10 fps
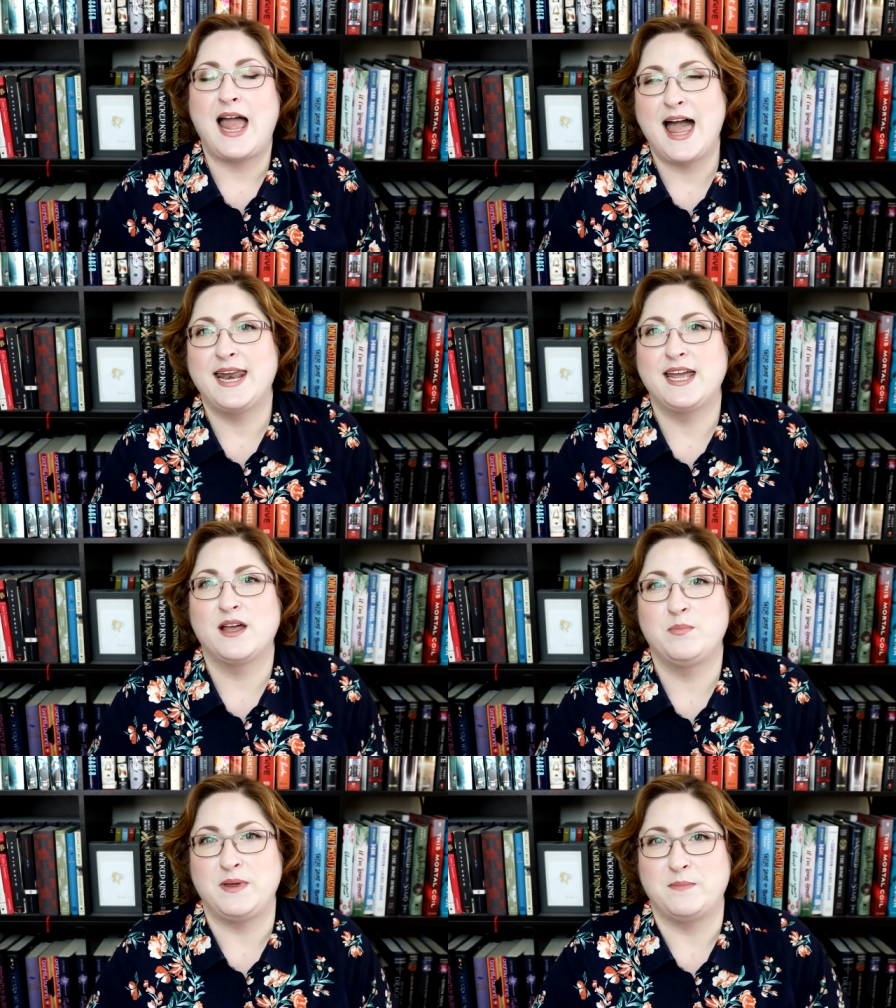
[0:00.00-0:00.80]
Adding
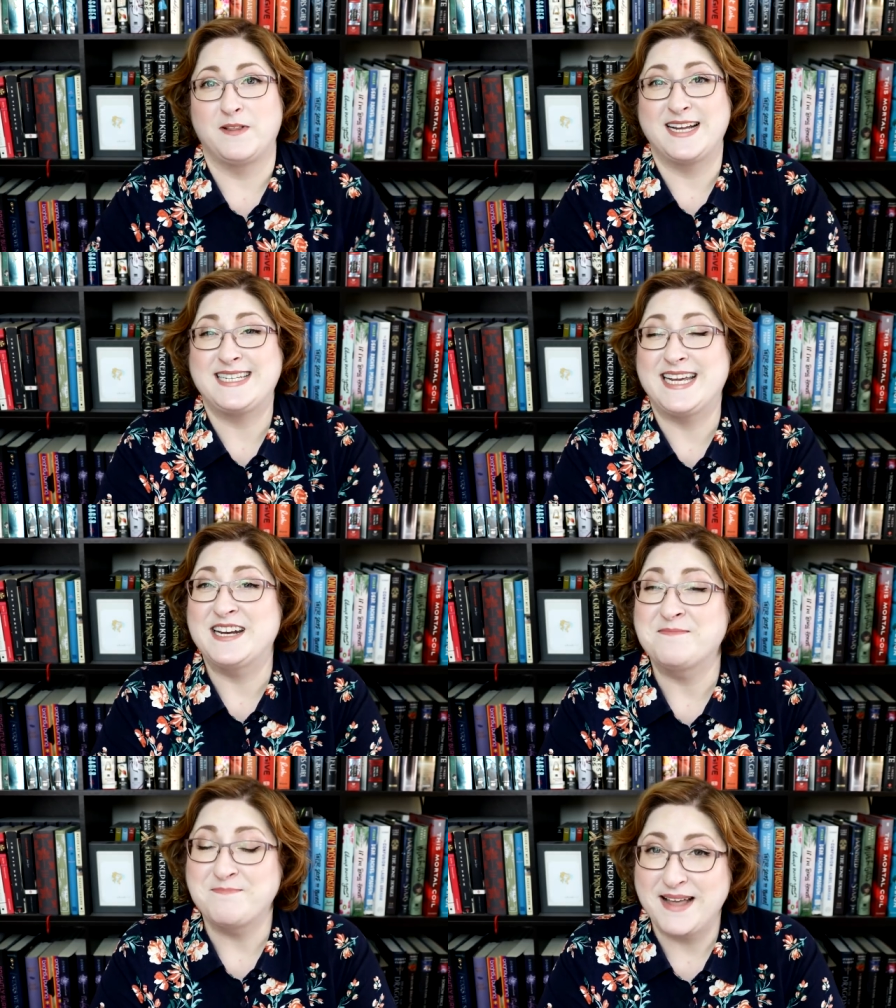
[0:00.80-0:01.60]
a B plot
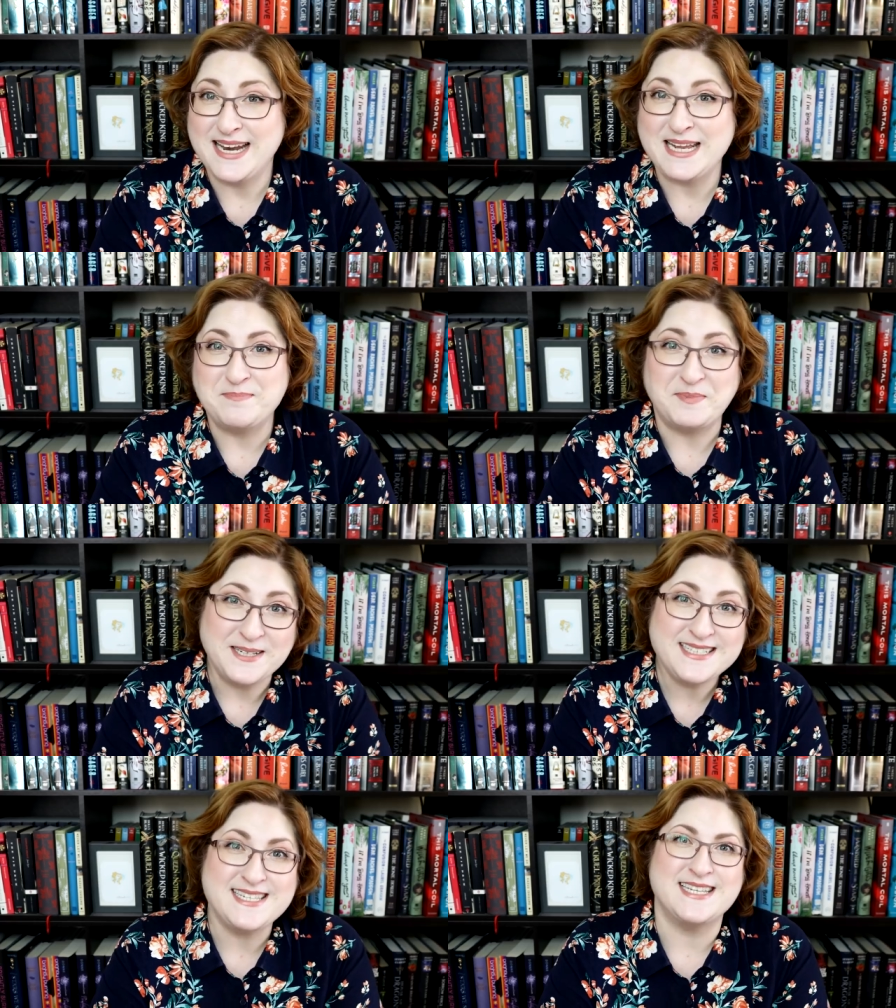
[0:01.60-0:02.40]
in many
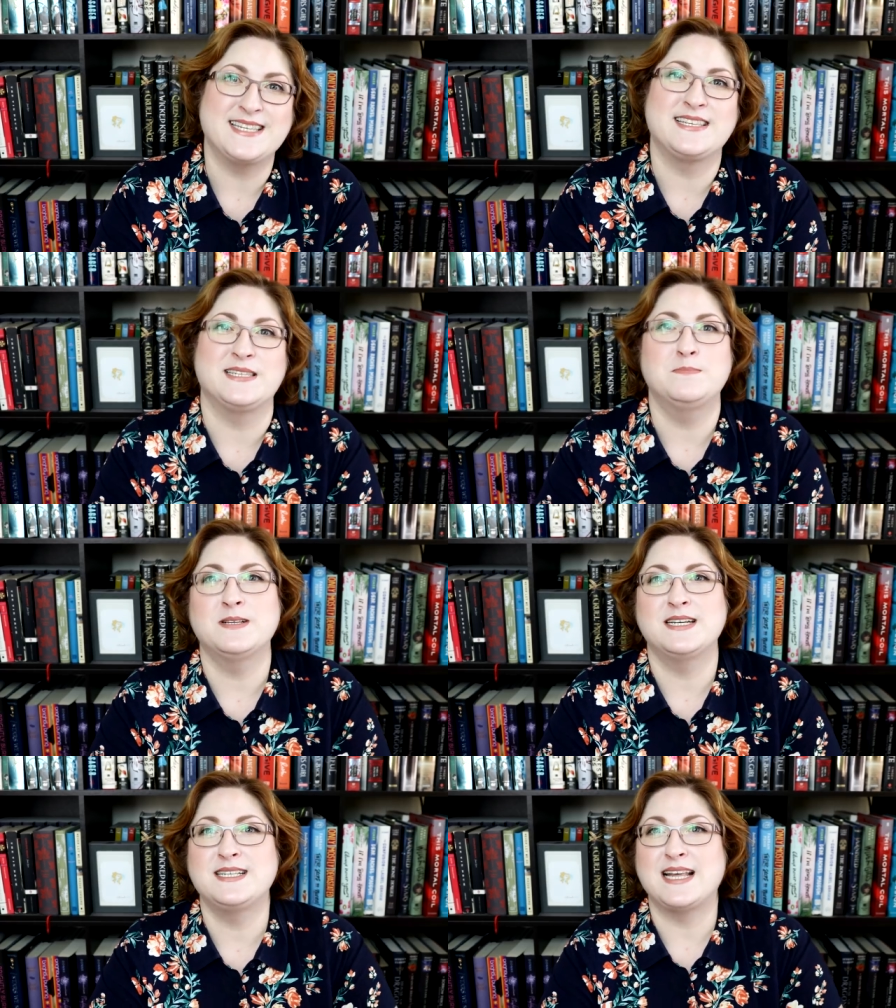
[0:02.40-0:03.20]
books is as
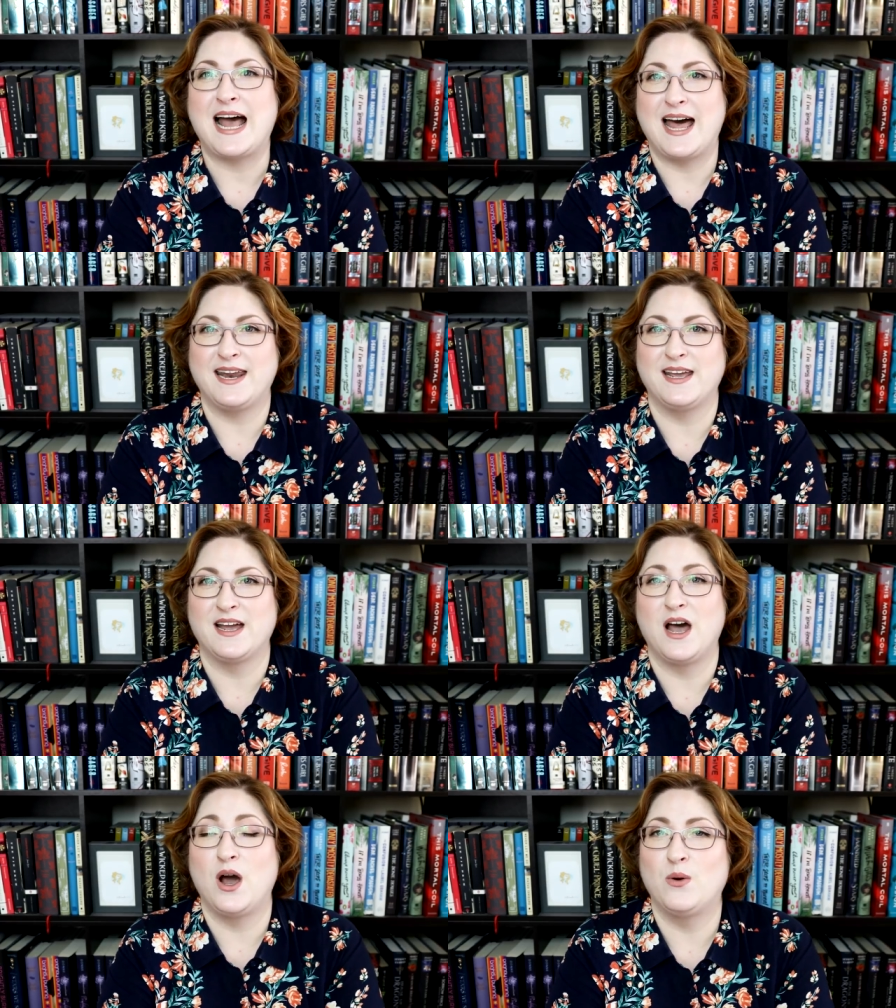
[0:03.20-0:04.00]
simple as
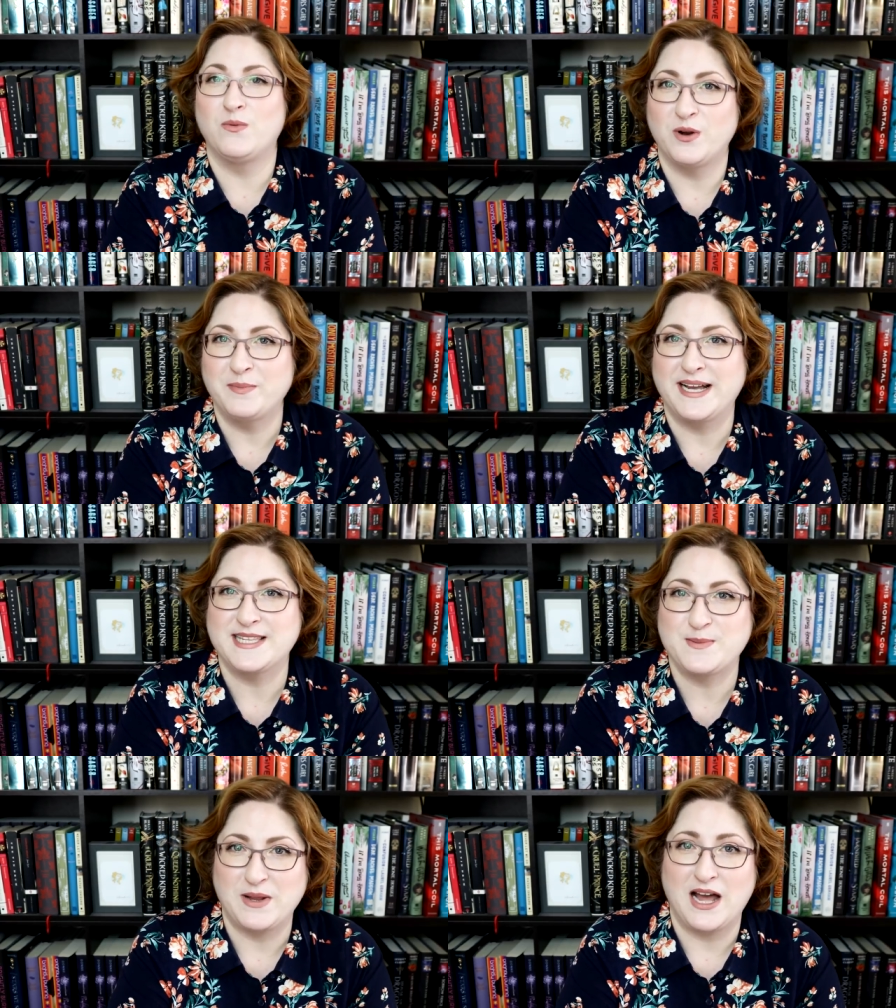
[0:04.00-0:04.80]
adding a
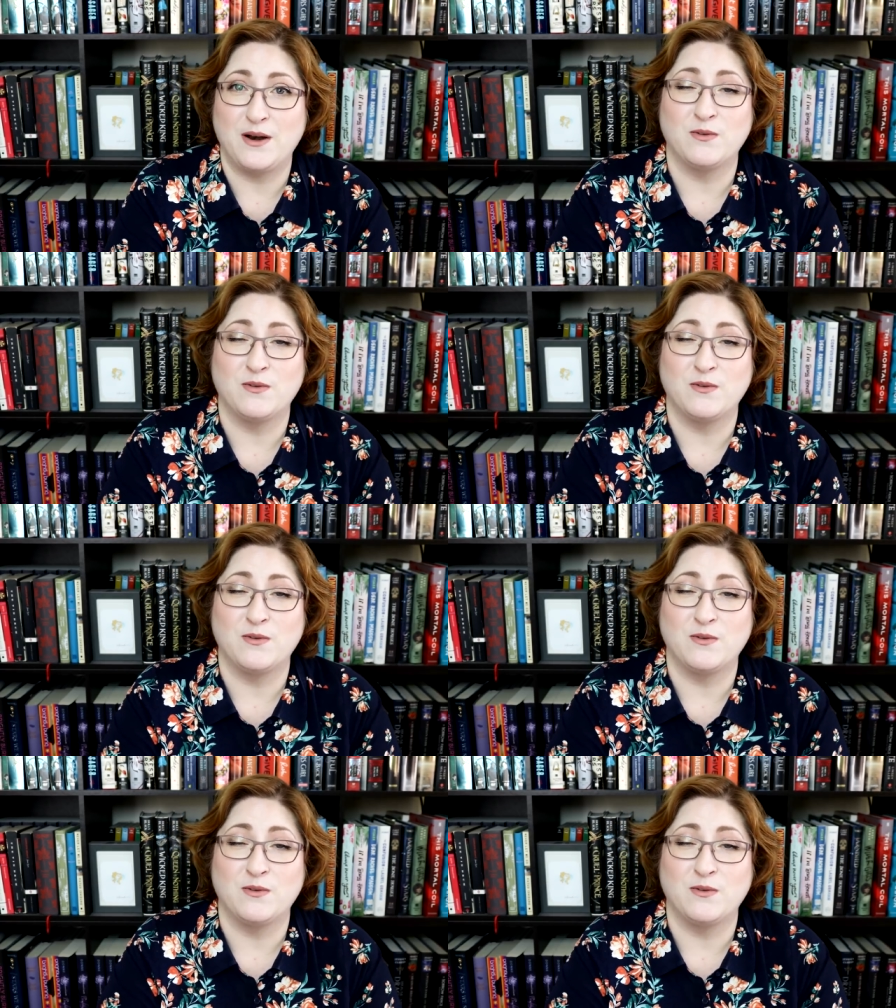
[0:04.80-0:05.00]
romance plot.